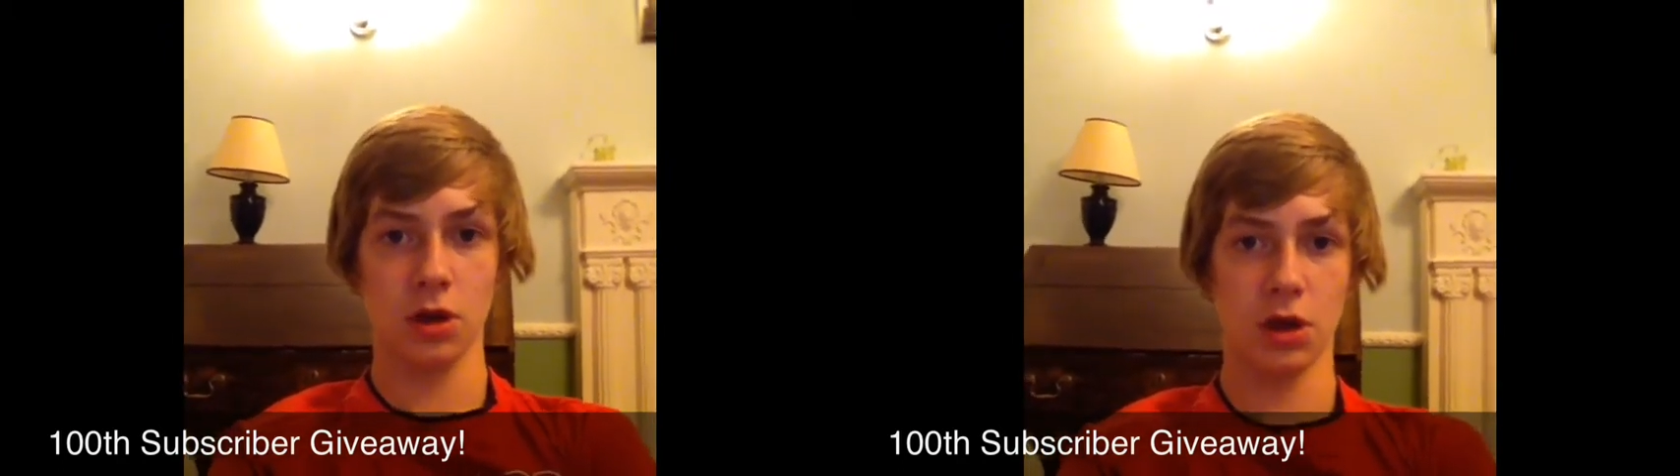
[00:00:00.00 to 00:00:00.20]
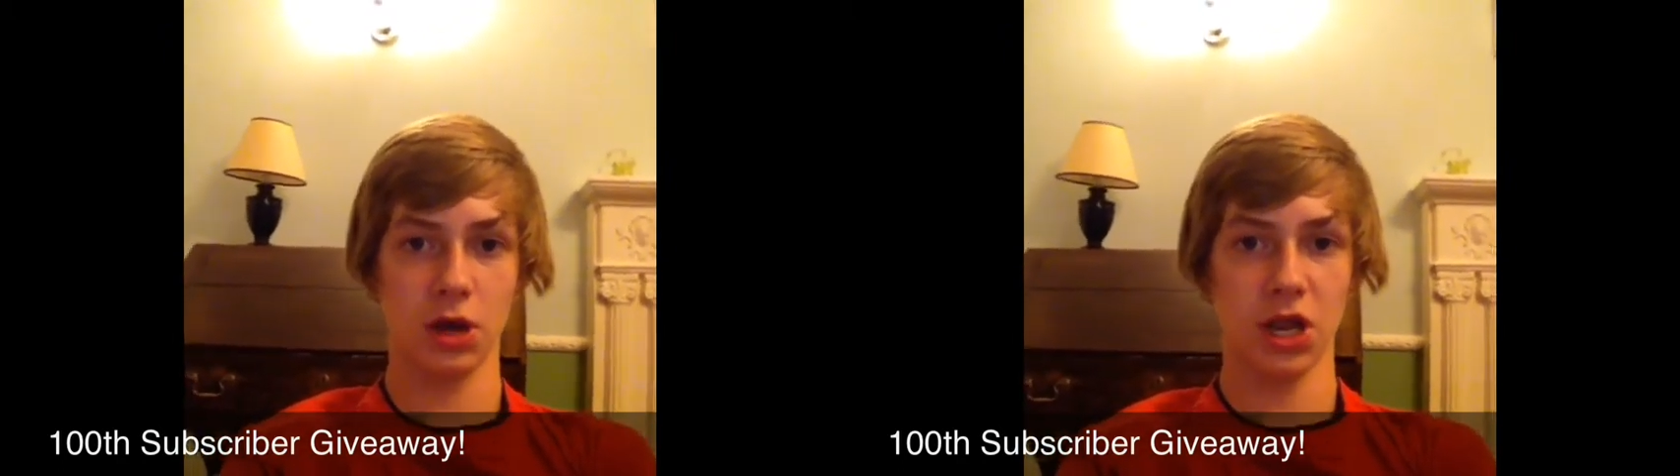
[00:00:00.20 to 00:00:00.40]

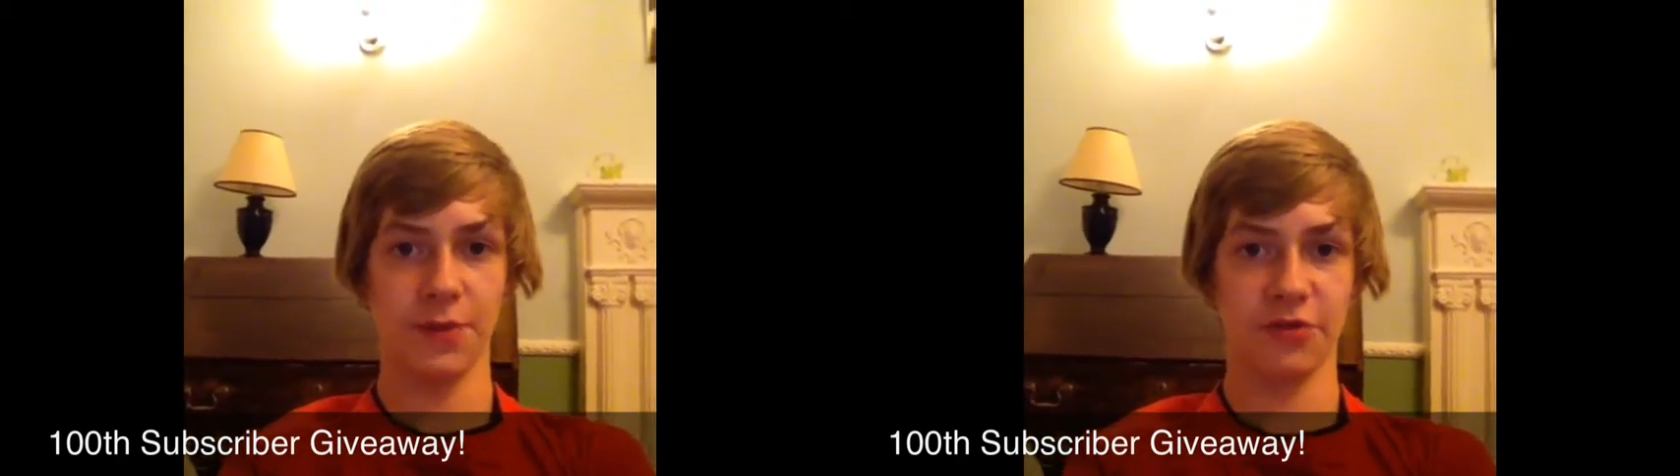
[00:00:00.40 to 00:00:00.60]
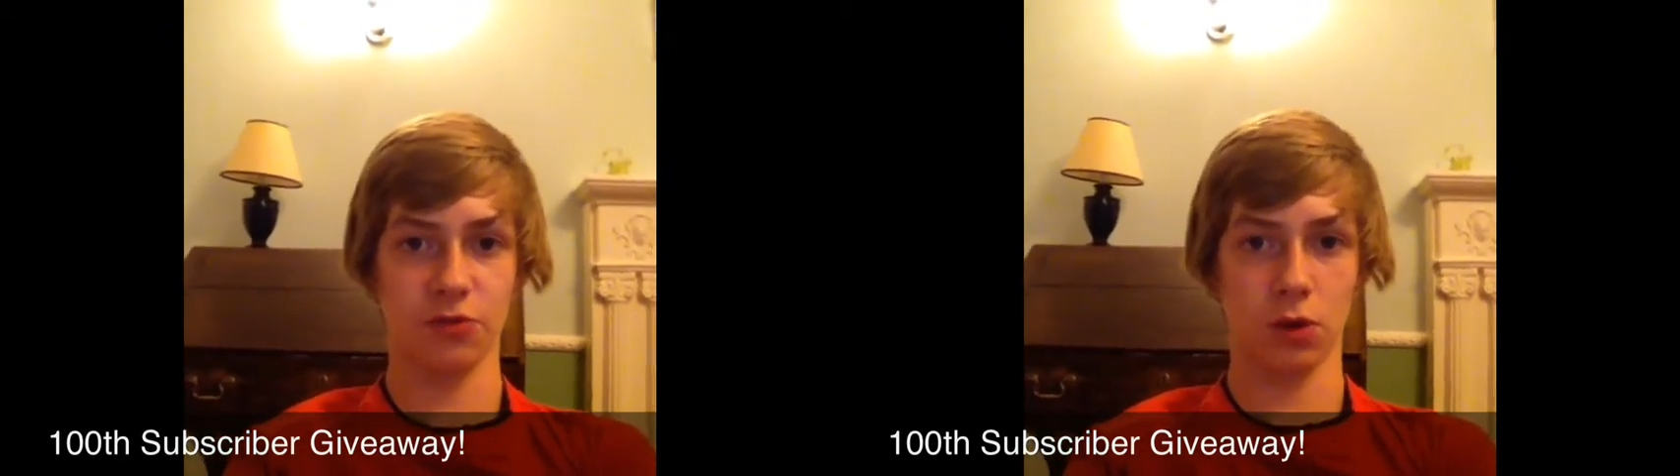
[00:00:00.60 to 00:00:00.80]
Uh,
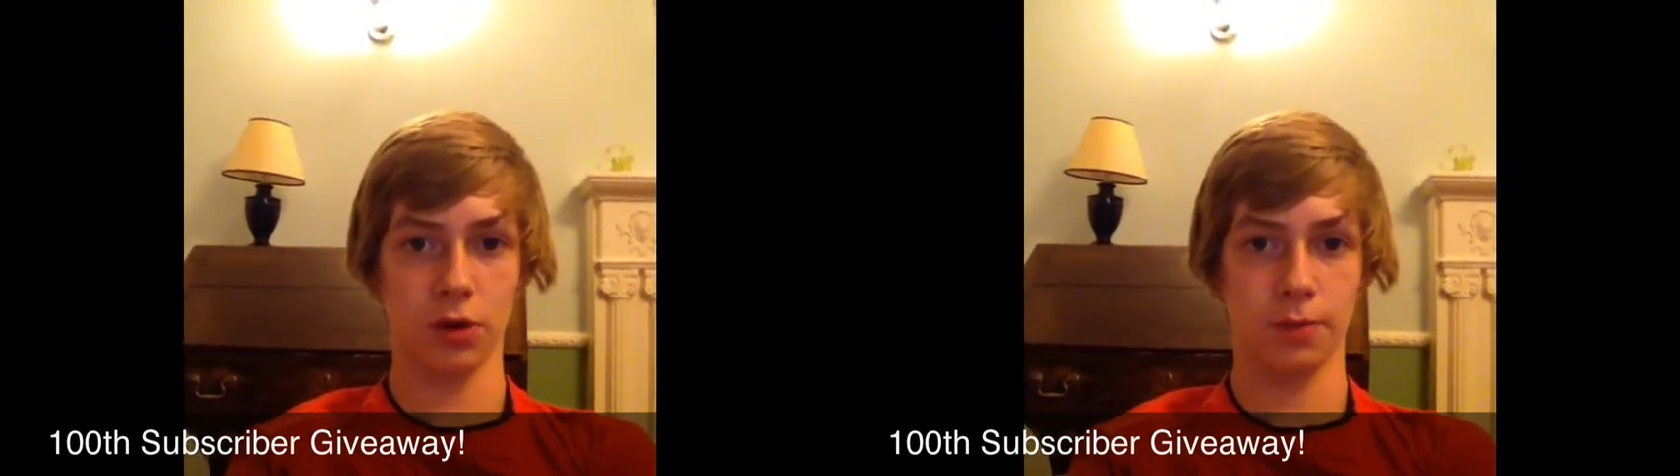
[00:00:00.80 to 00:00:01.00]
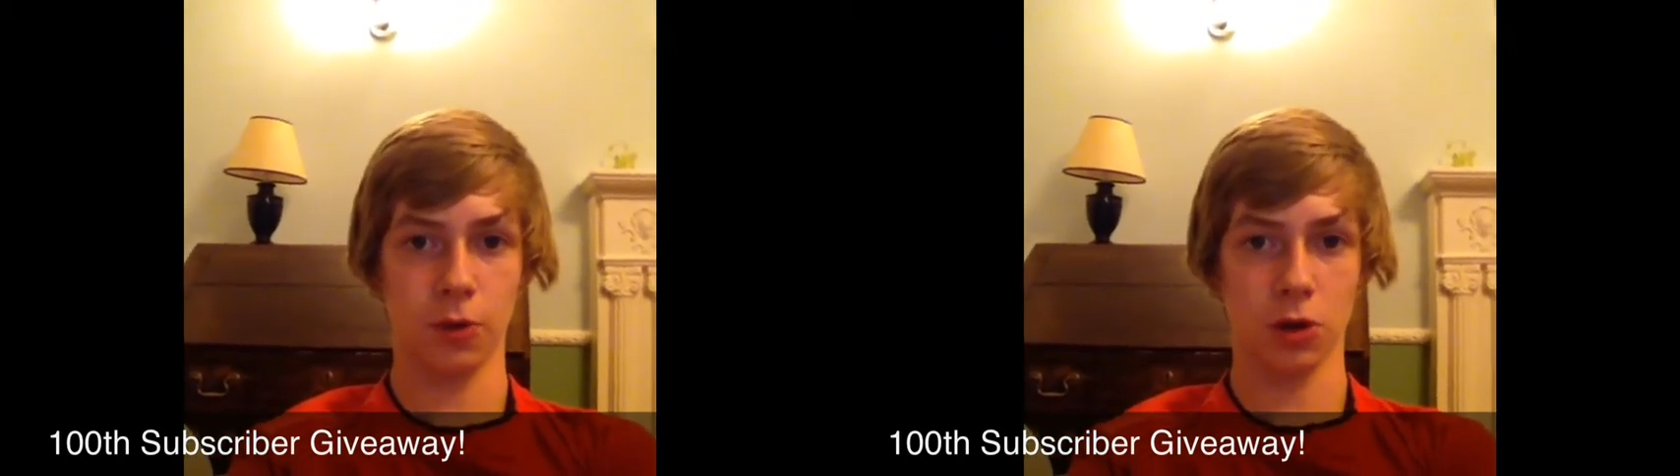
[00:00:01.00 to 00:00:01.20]
limit to
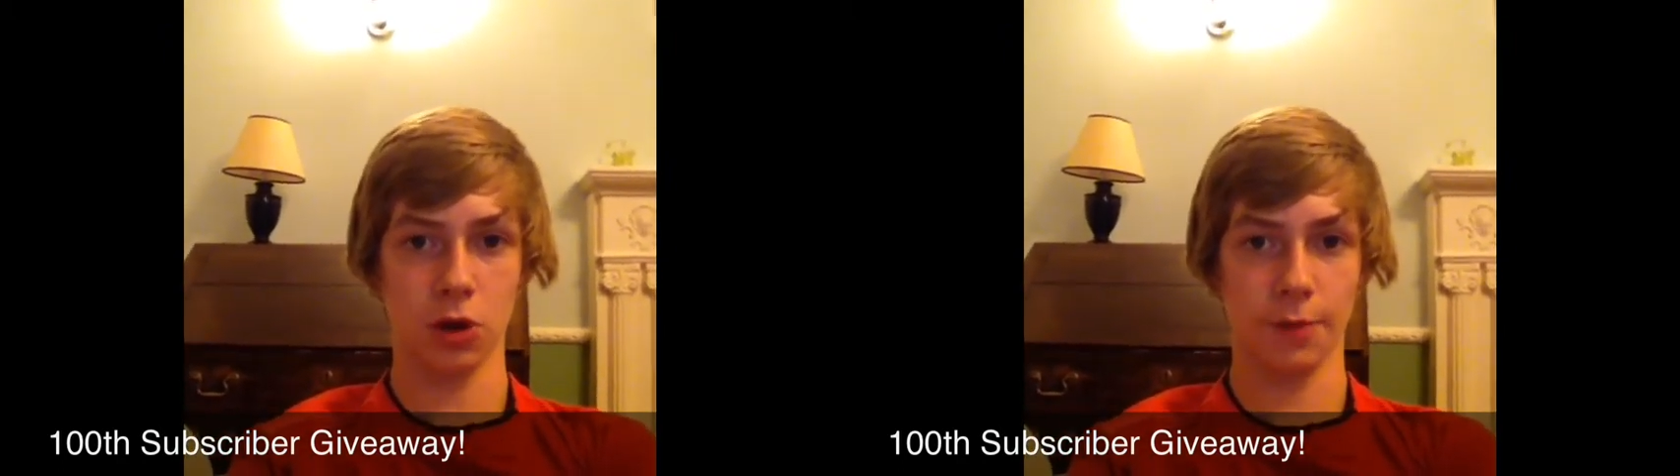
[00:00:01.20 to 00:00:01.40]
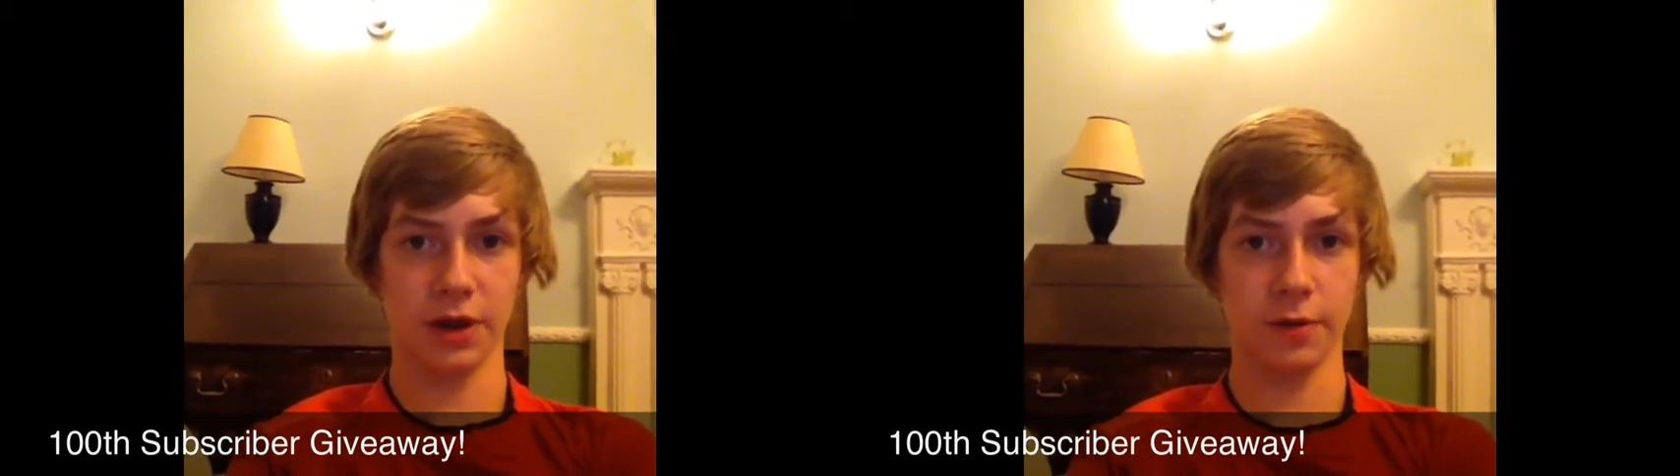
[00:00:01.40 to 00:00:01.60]
one
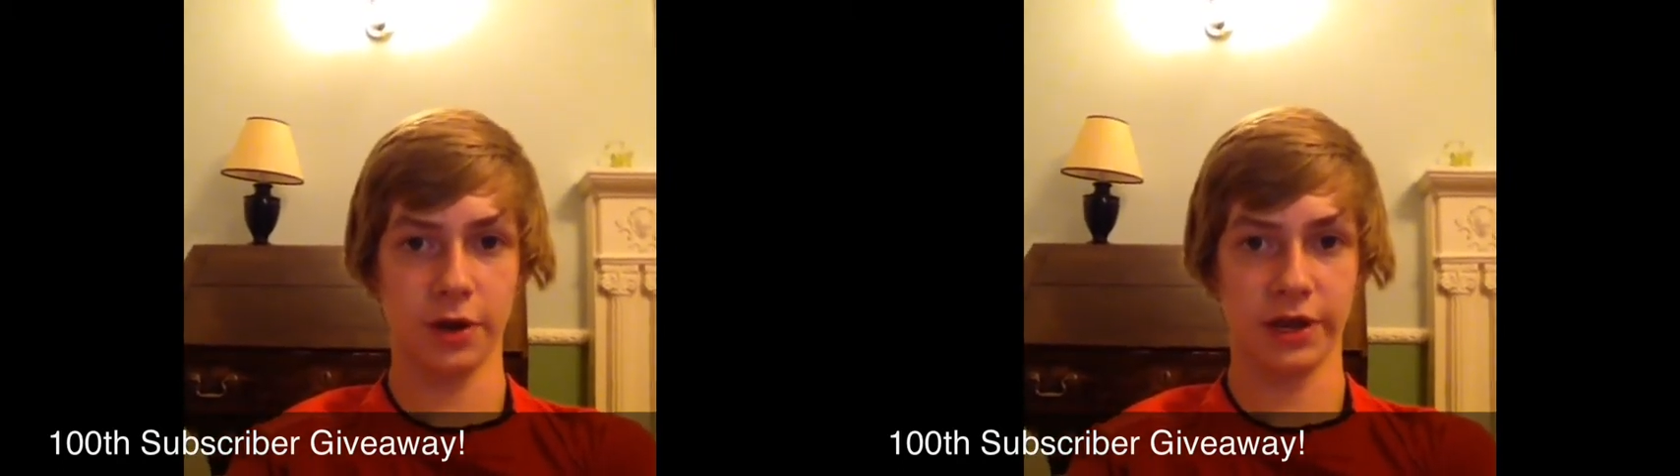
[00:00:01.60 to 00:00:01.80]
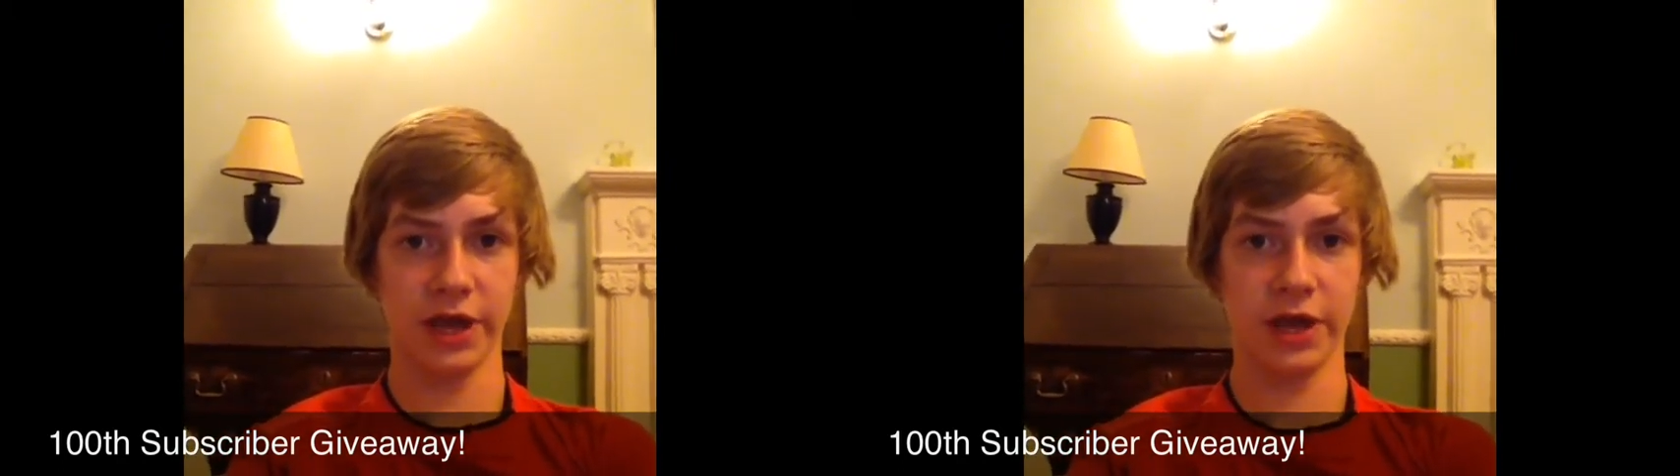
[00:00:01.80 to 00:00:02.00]
comment a
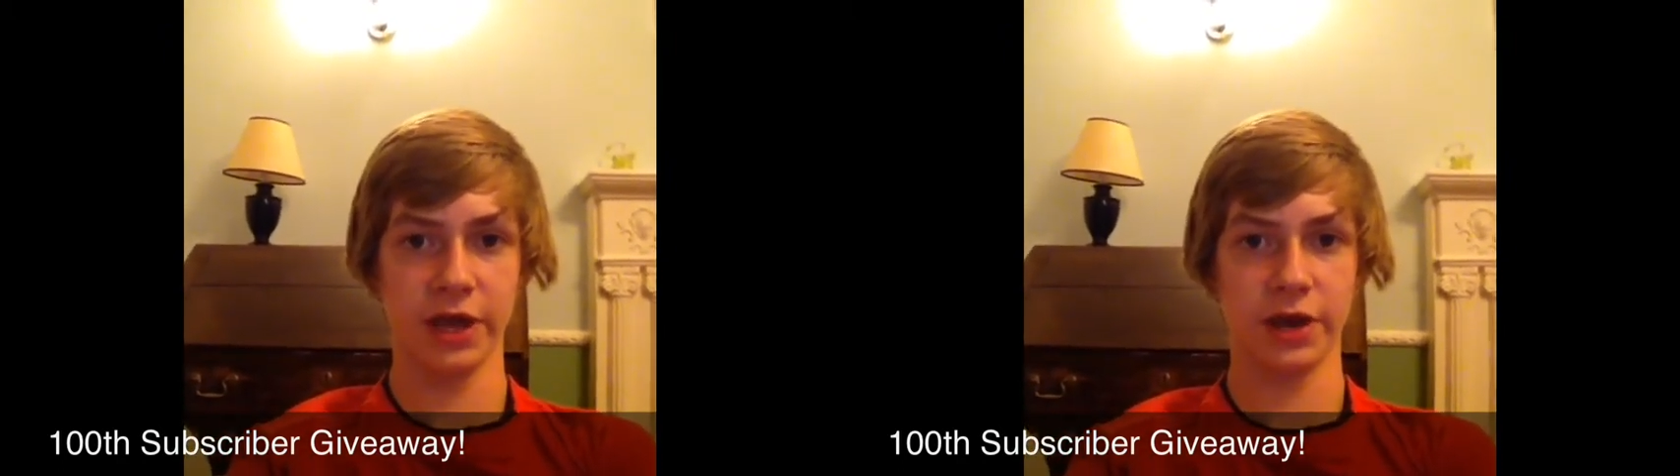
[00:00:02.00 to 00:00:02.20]
day,